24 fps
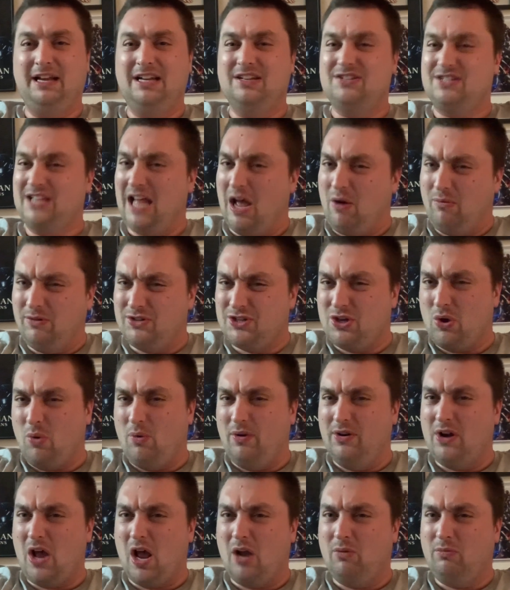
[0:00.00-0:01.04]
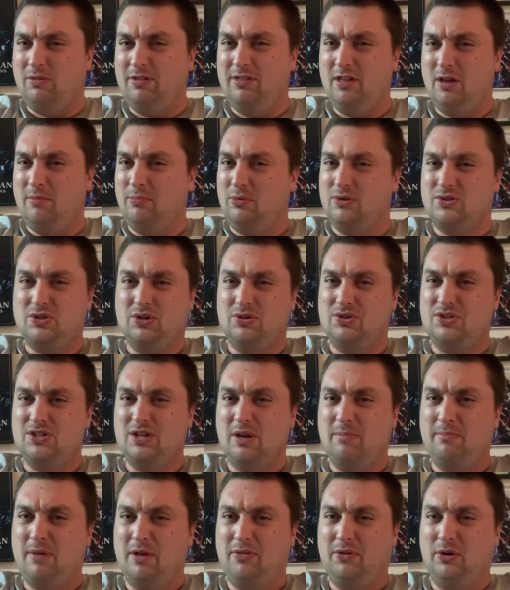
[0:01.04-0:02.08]
is that what's going on with him, or is there
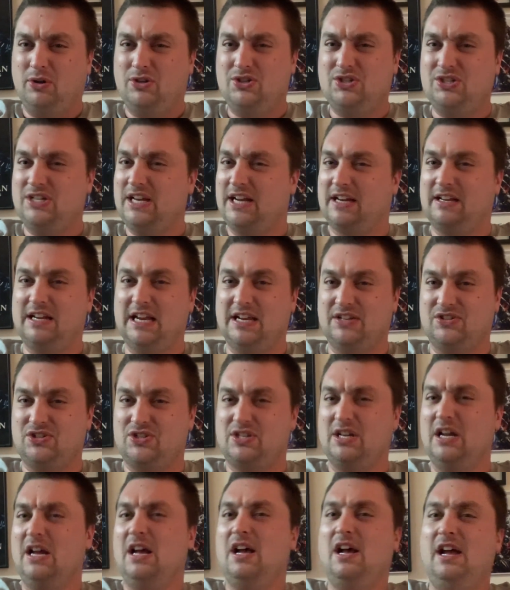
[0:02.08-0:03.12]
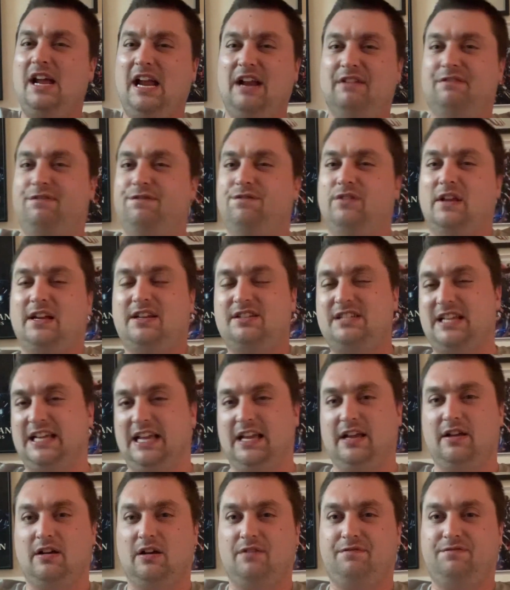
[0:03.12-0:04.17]
some other sickness
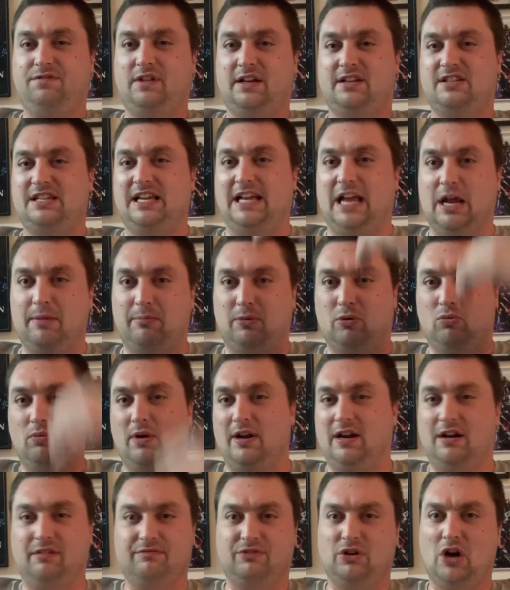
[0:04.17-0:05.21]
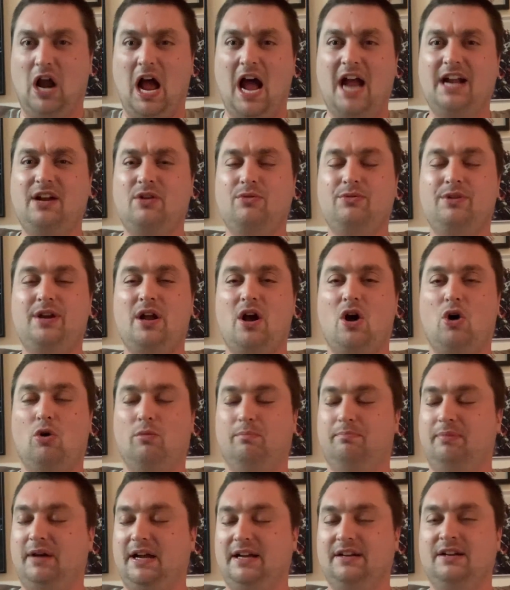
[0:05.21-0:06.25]
inflicting afflicting him or whatever? I don't know,
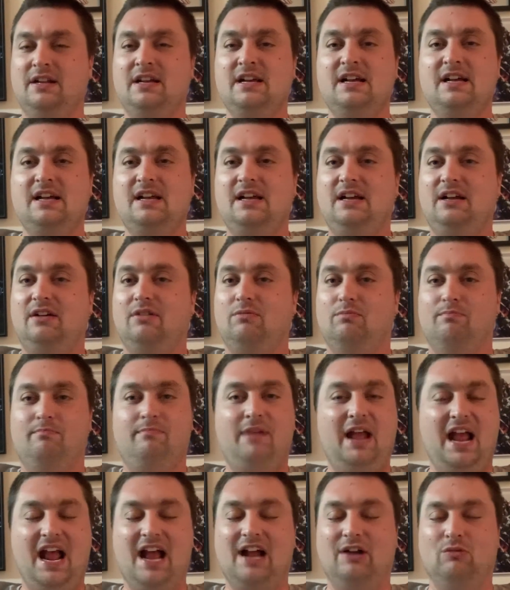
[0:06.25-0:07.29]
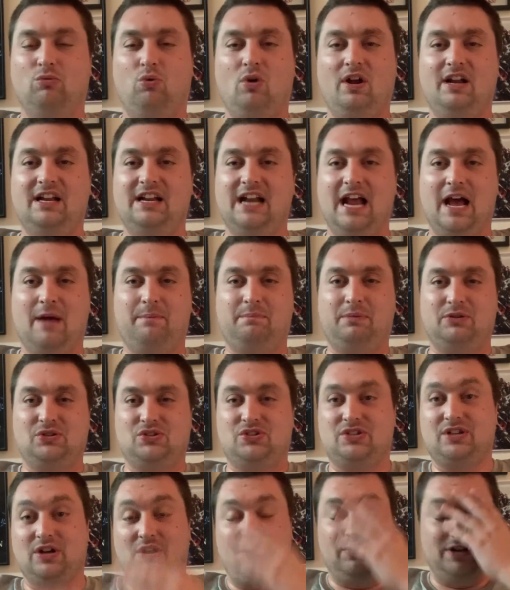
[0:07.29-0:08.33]
but man, what an
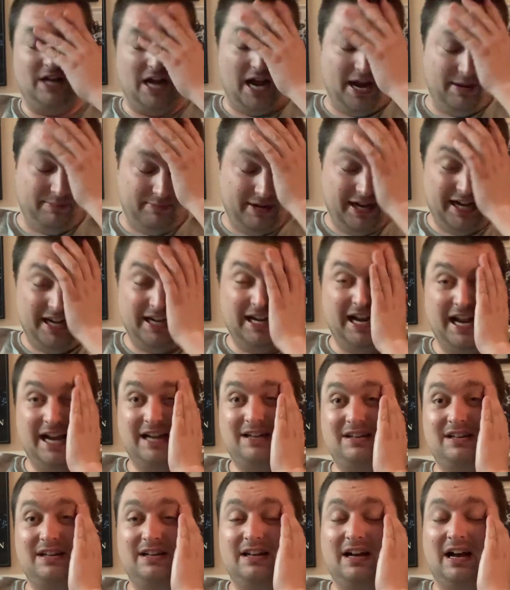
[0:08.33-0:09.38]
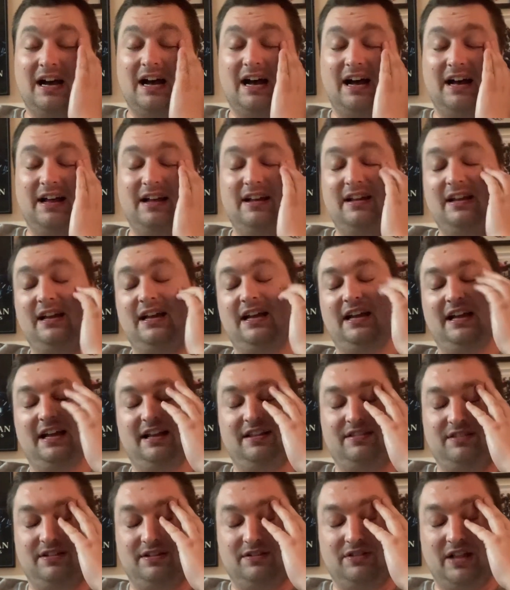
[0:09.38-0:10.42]
episode! I mean, it, uh,
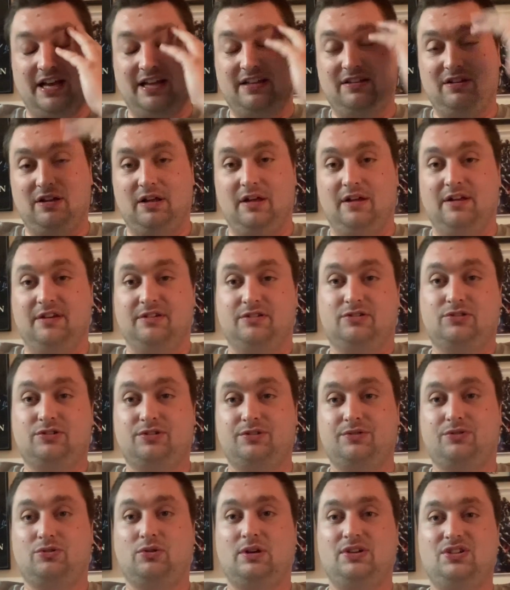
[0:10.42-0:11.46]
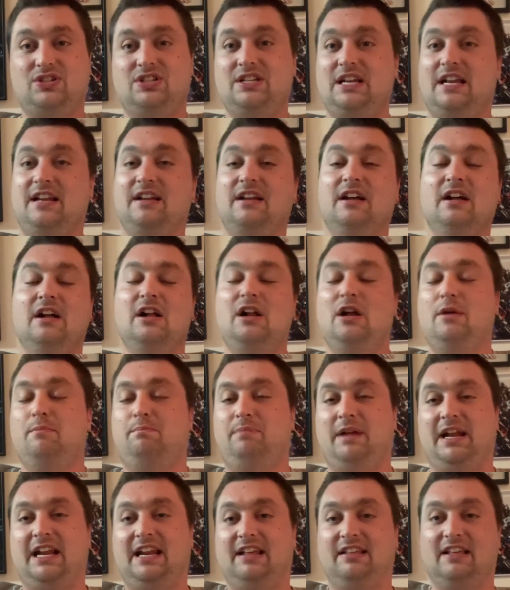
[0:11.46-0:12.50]
it, the like uh, Criston
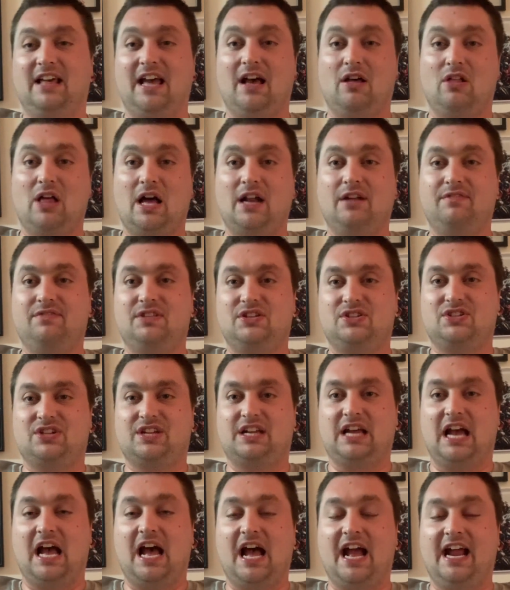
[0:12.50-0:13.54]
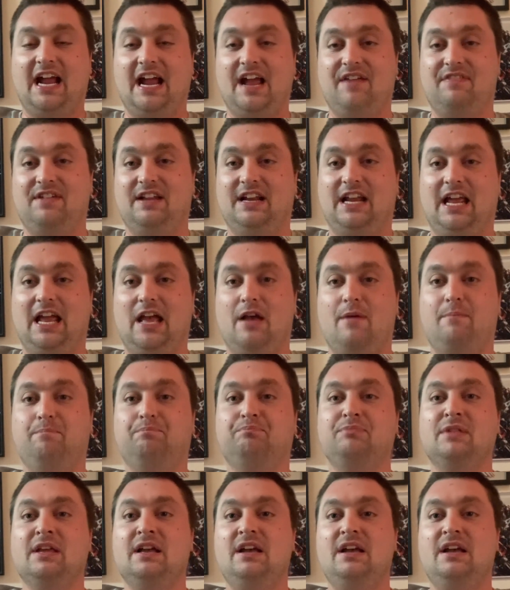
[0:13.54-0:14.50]
beating the hell out of this guy, and then him